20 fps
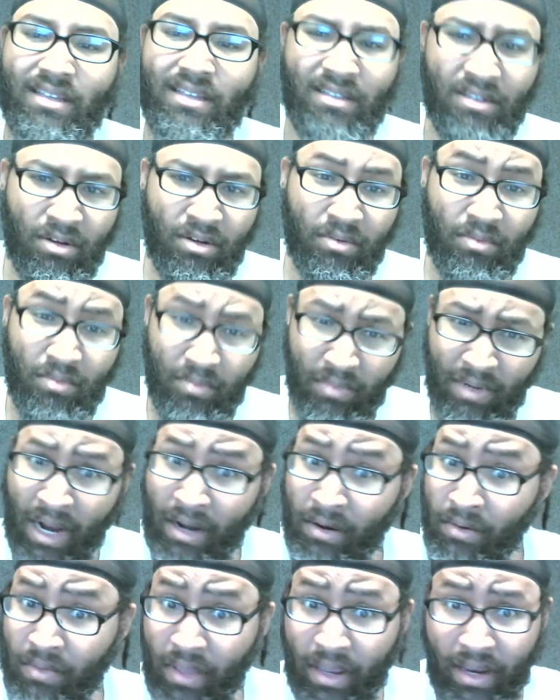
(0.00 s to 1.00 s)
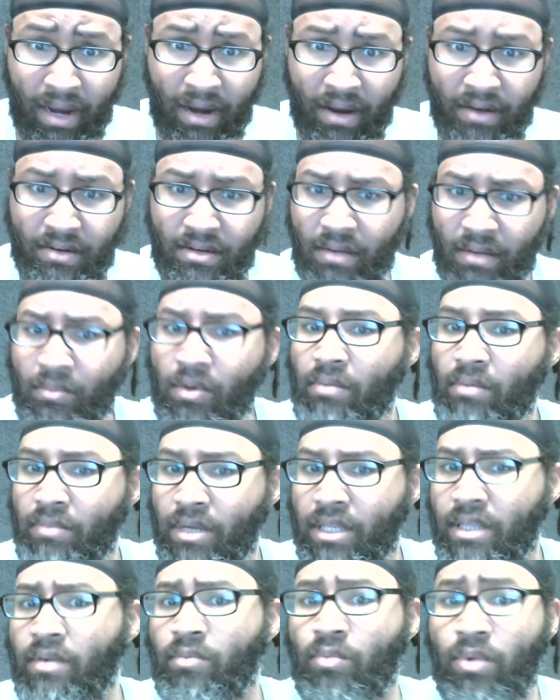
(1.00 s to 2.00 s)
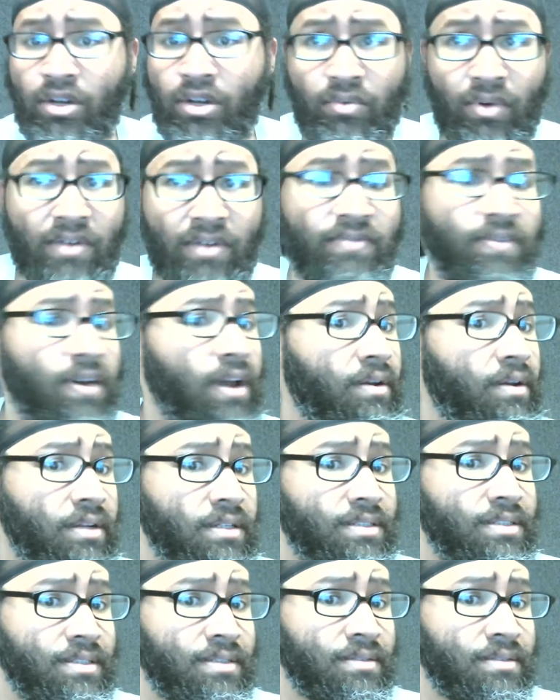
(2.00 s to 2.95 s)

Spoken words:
When I know their character, I'm going to meet them with great fairness.